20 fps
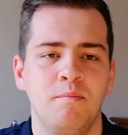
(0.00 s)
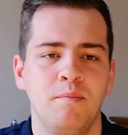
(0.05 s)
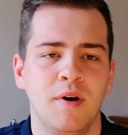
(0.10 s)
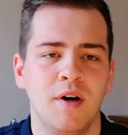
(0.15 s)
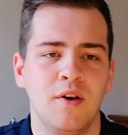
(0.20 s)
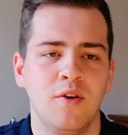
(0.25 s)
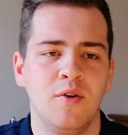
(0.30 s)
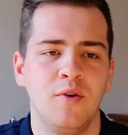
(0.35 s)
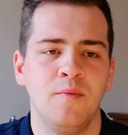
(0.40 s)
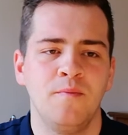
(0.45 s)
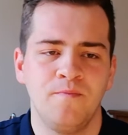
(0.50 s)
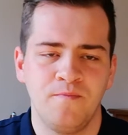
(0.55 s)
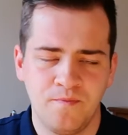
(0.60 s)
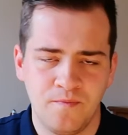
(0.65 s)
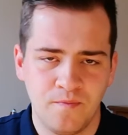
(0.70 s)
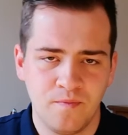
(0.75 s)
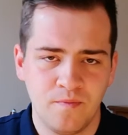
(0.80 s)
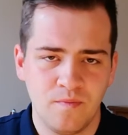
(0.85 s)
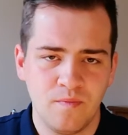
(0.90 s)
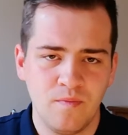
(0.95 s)
But no,
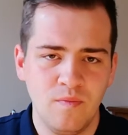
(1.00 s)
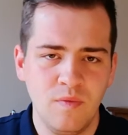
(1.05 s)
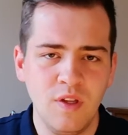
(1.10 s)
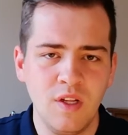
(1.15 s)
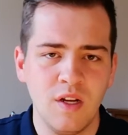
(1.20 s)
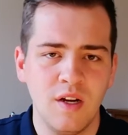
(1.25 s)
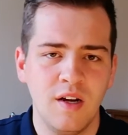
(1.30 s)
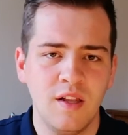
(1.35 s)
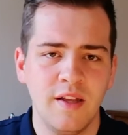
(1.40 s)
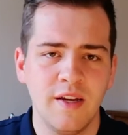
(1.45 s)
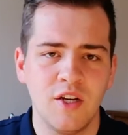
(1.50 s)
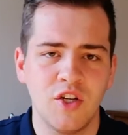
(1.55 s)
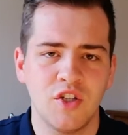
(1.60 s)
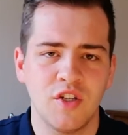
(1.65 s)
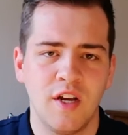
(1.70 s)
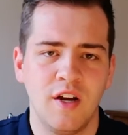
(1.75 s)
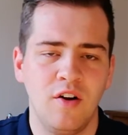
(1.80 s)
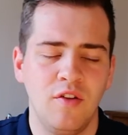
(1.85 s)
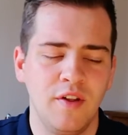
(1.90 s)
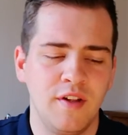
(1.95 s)
I like
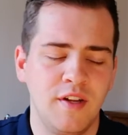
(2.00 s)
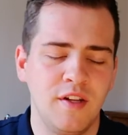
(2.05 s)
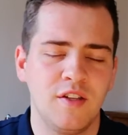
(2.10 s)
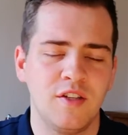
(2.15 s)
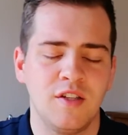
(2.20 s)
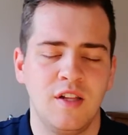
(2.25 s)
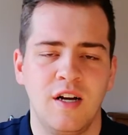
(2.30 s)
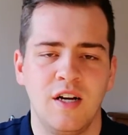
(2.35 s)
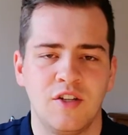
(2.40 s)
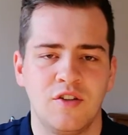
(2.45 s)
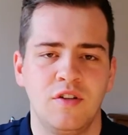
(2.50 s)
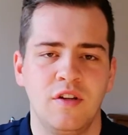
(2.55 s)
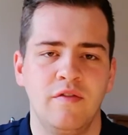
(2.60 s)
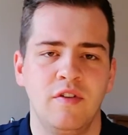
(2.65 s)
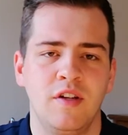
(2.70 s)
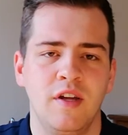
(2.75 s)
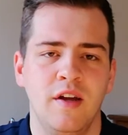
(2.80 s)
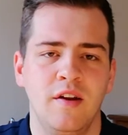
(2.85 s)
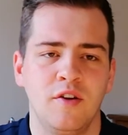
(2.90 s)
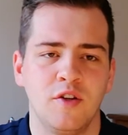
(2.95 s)
Shell. They did slash their
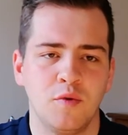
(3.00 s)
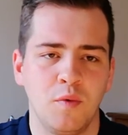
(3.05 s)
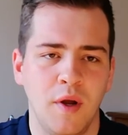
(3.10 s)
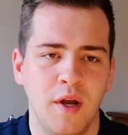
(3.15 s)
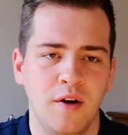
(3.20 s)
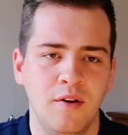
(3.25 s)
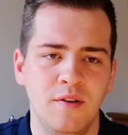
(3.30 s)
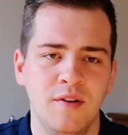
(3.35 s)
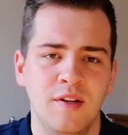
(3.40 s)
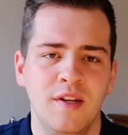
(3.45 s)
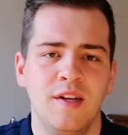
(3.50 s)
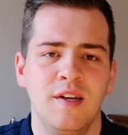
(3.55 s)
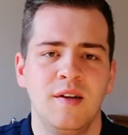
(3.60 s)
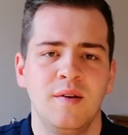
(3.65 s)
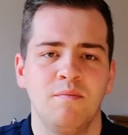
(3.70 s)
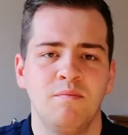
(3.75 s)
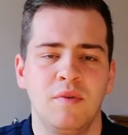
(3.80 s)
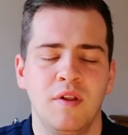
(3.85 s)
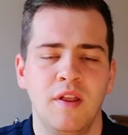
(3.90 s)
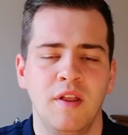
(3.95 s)
dividend as well,
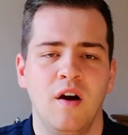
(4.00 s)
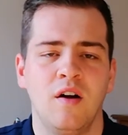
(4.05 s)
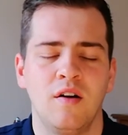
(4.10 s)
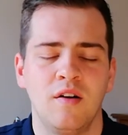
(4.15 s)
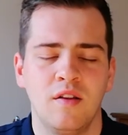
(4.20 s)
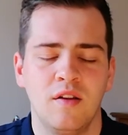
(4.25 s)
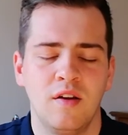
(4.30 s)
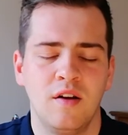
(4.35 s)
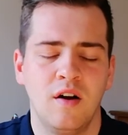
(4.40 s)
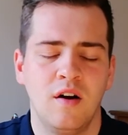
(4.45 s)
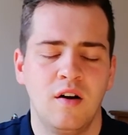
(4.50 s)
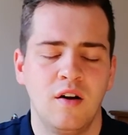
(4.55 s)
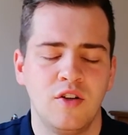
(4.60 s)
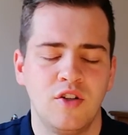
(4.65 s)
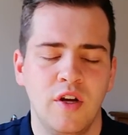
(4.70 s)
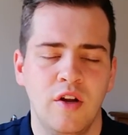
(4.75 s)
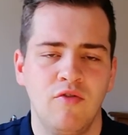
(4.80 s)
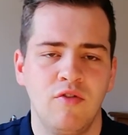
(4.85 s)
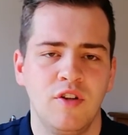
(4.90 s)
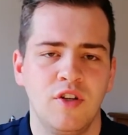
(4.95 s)
but they are a
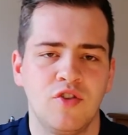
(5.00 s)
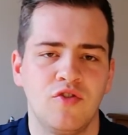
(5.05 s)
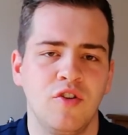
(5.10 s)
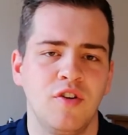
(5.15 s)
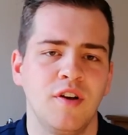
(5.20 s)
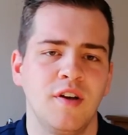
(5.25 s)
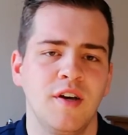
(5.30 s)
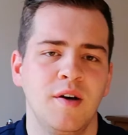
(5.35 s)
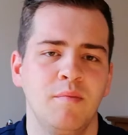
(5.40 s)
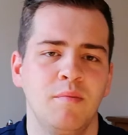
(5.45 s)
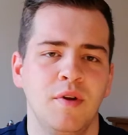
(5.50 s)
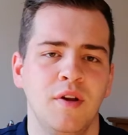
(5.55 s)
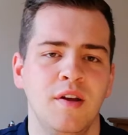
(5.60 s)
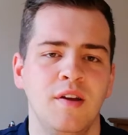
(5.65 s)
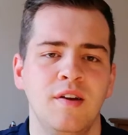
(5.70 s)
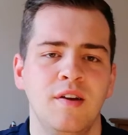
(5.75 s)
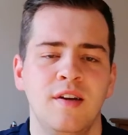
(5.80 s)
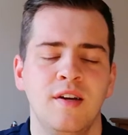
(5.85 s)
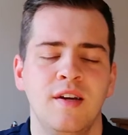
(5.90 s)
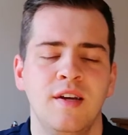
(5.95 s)
generally strong company.